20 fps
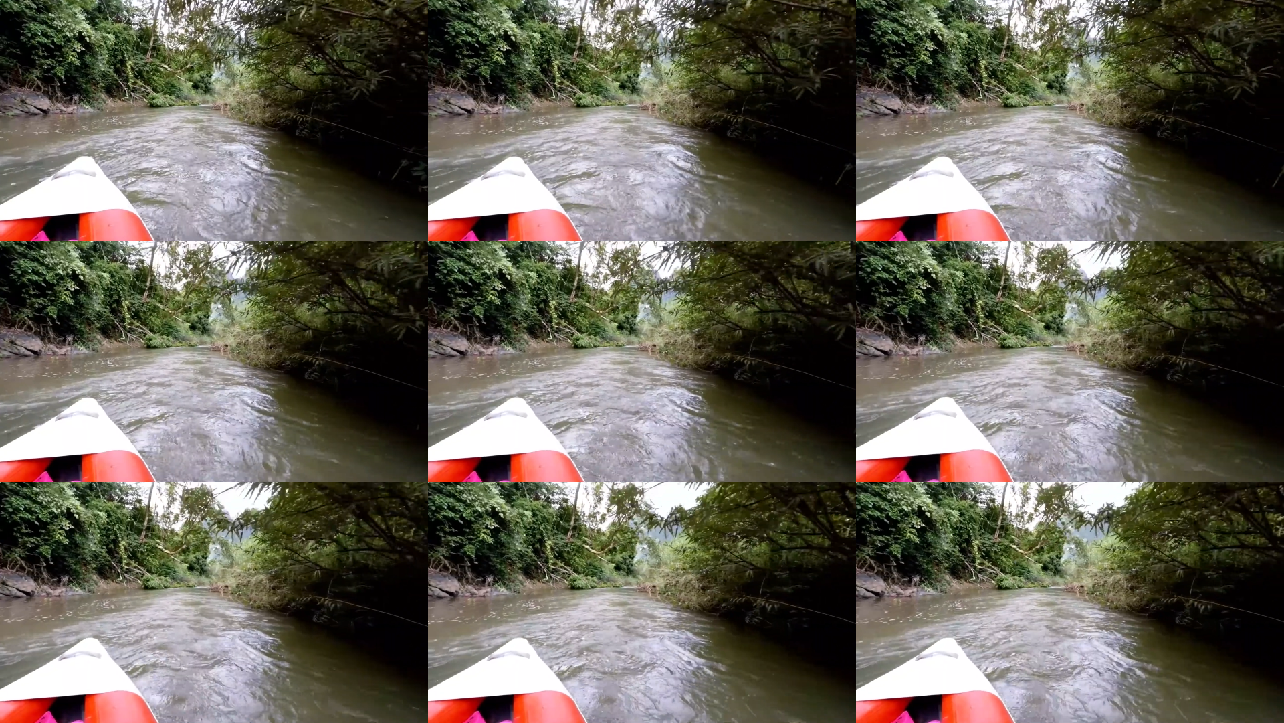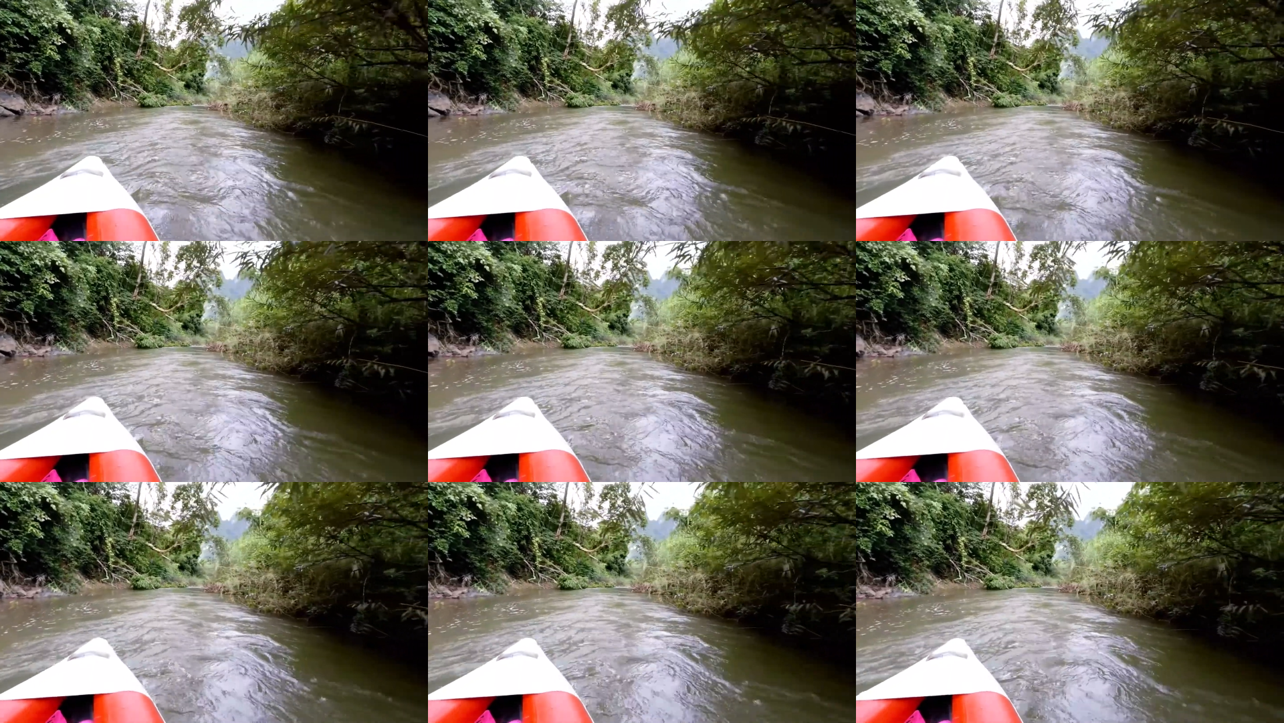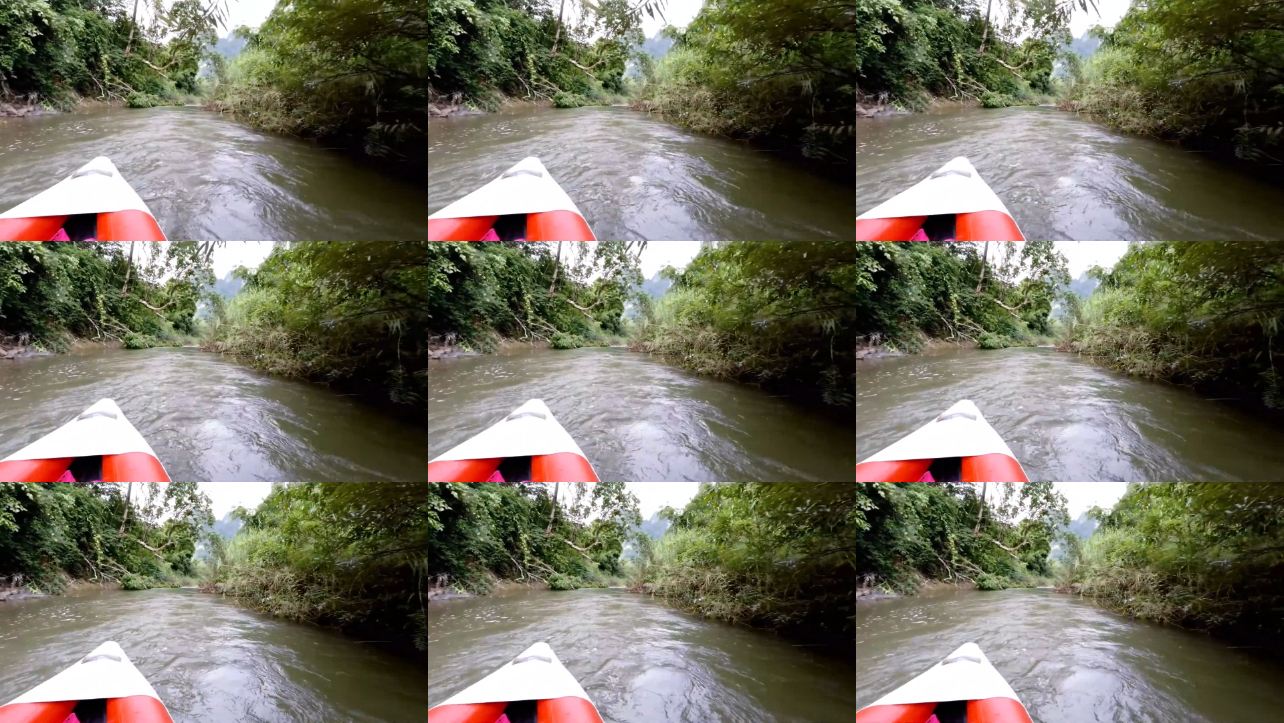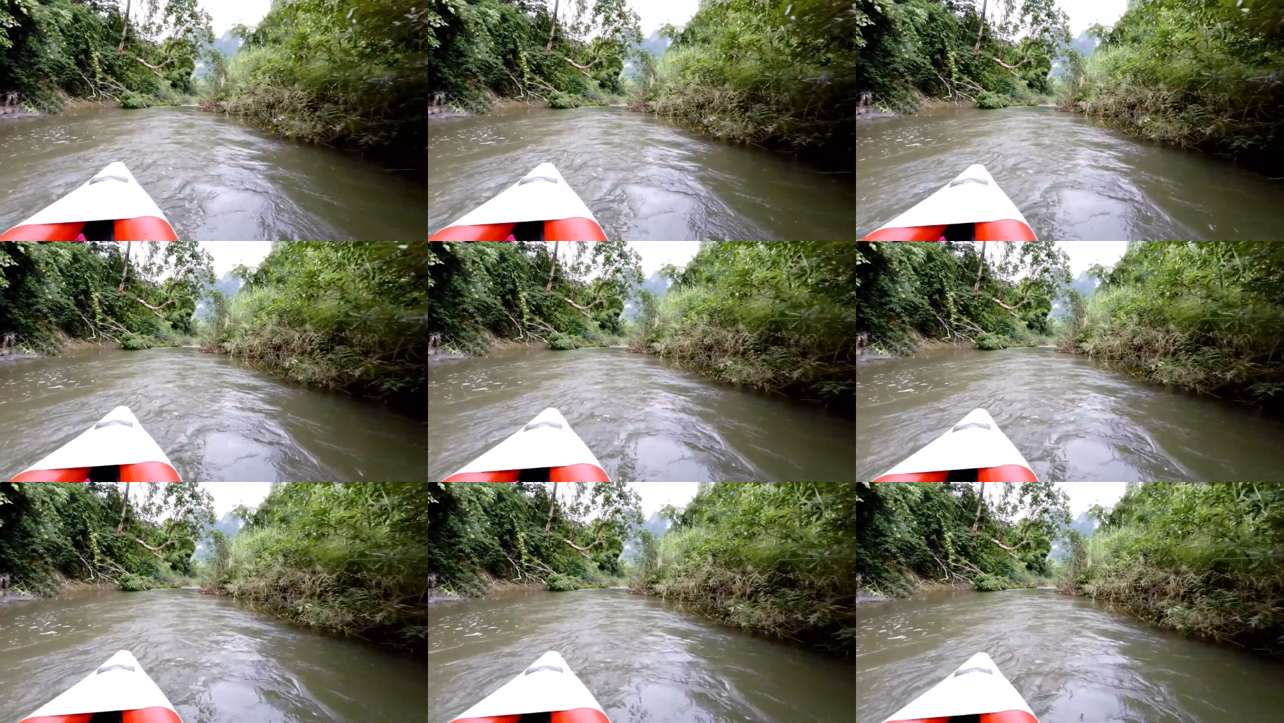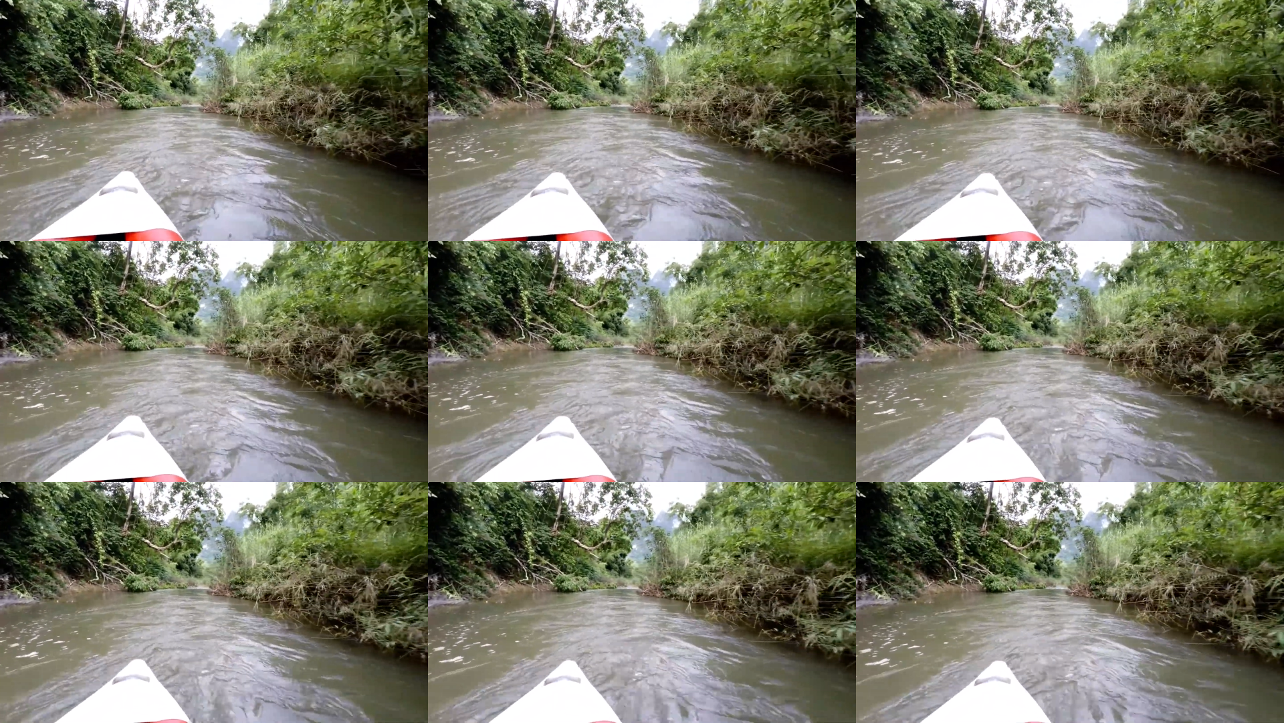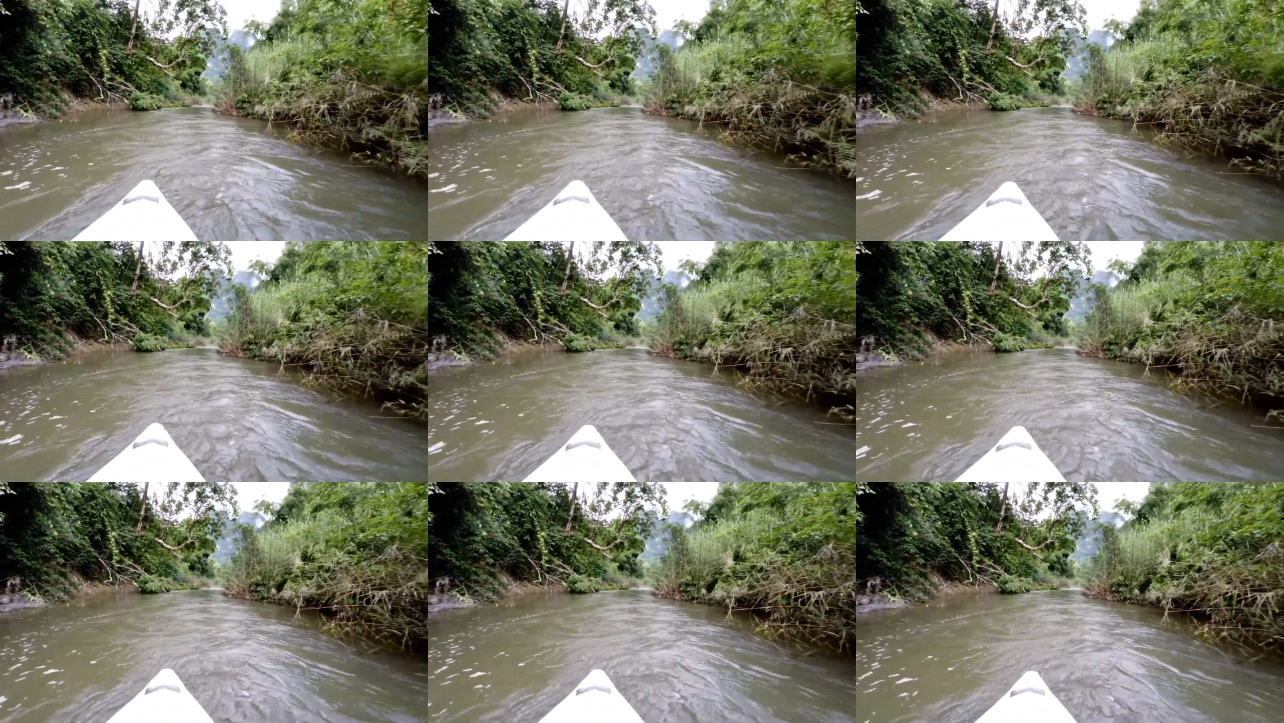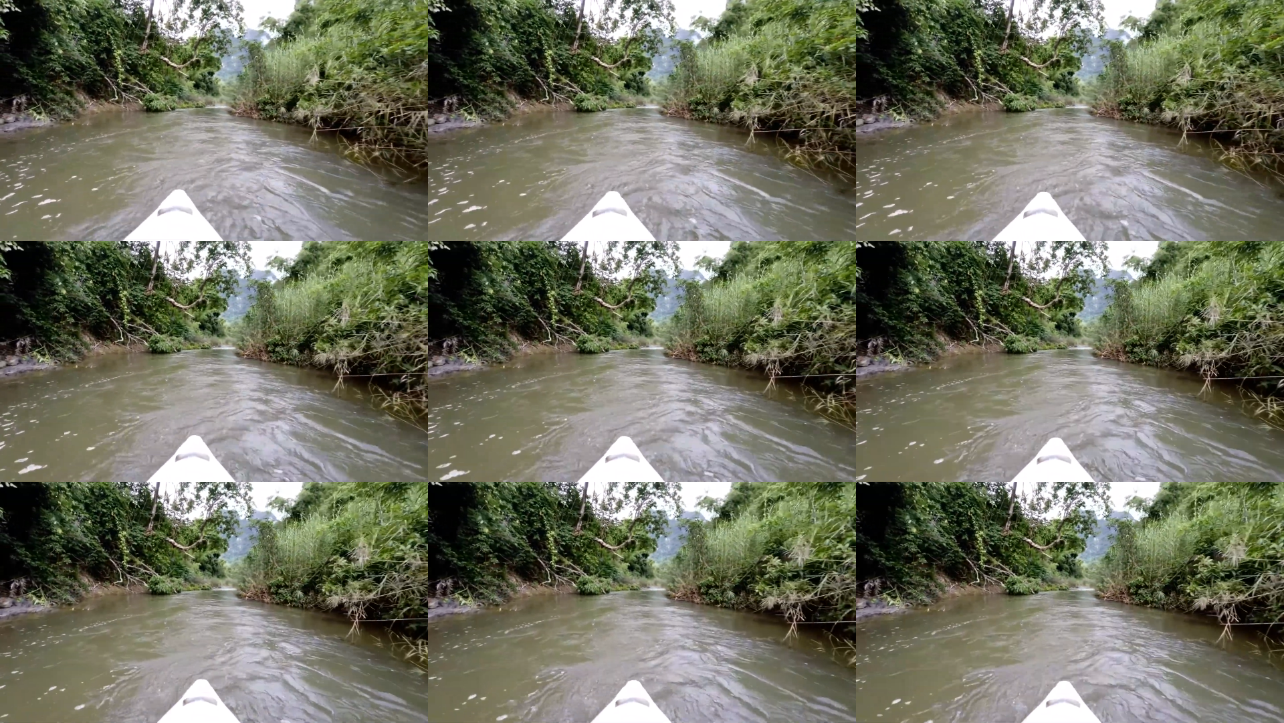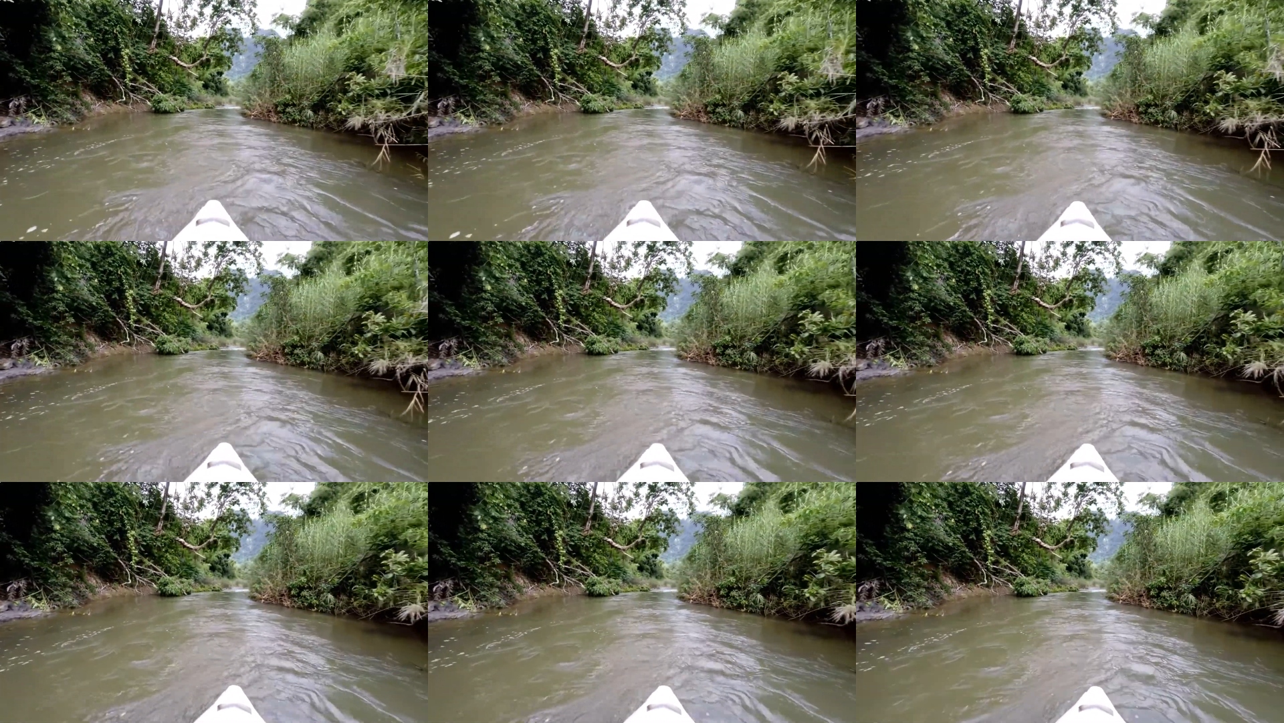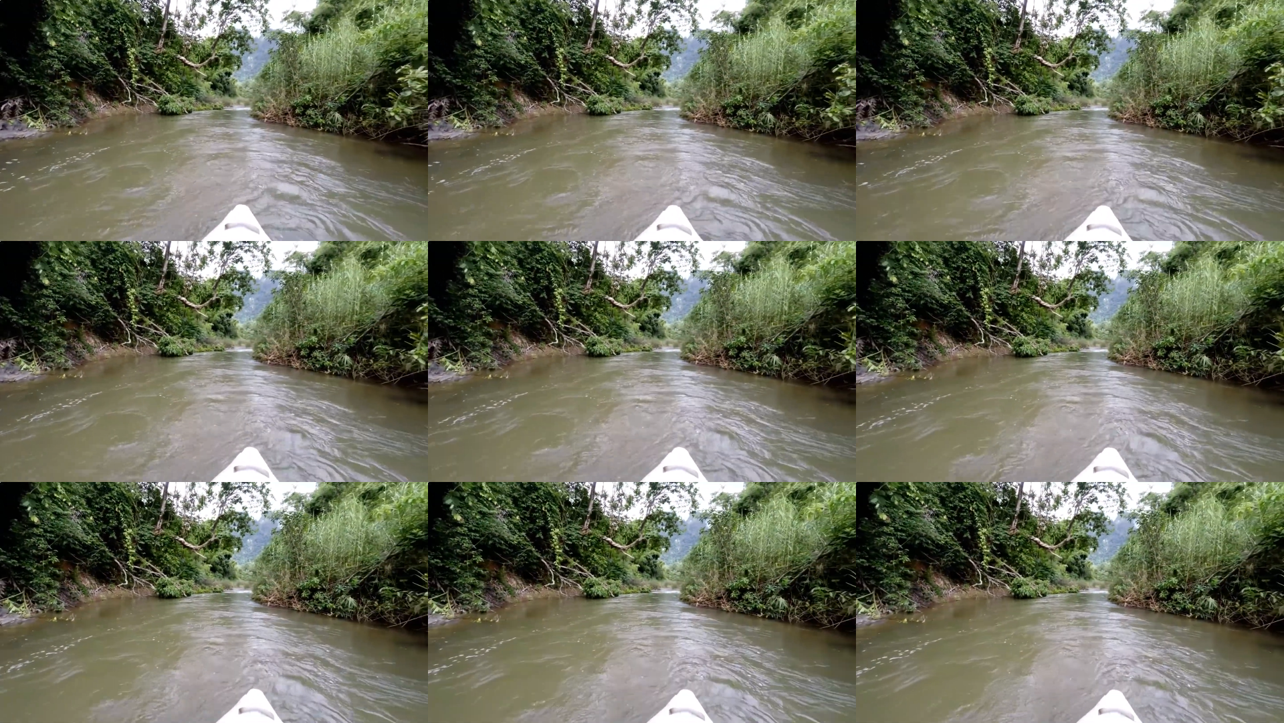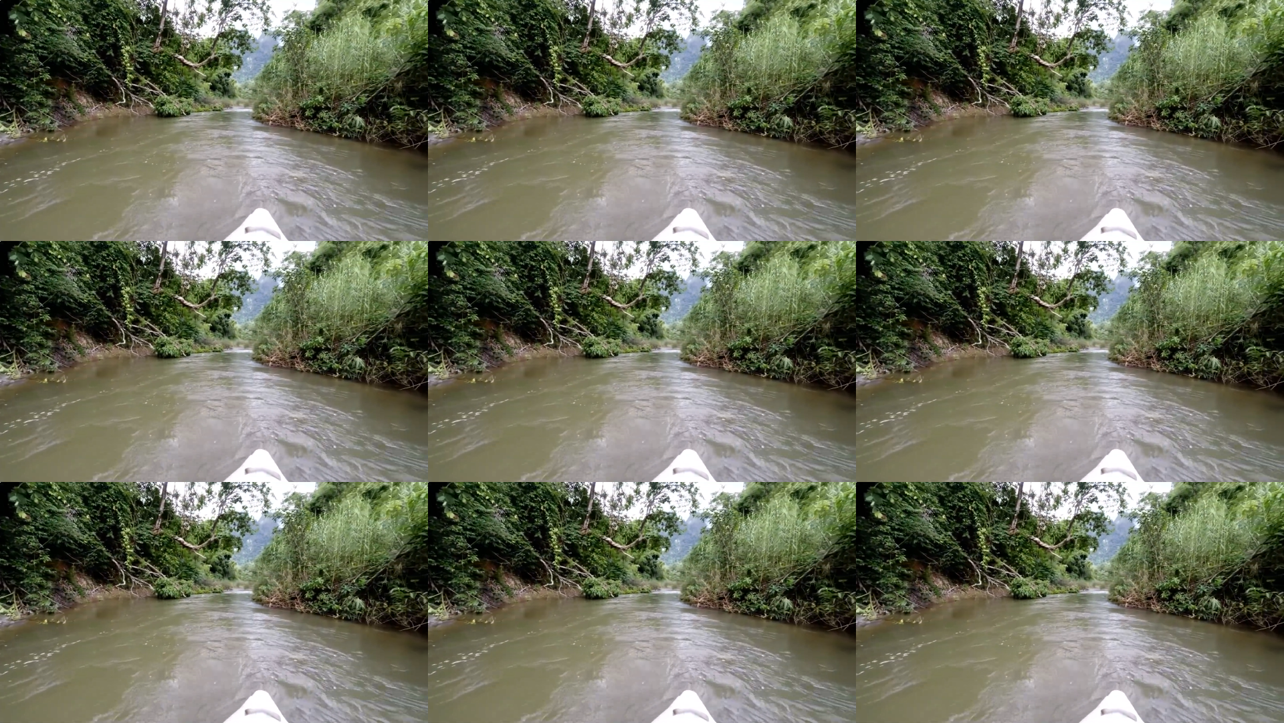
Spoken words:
[unreadable: no face in view]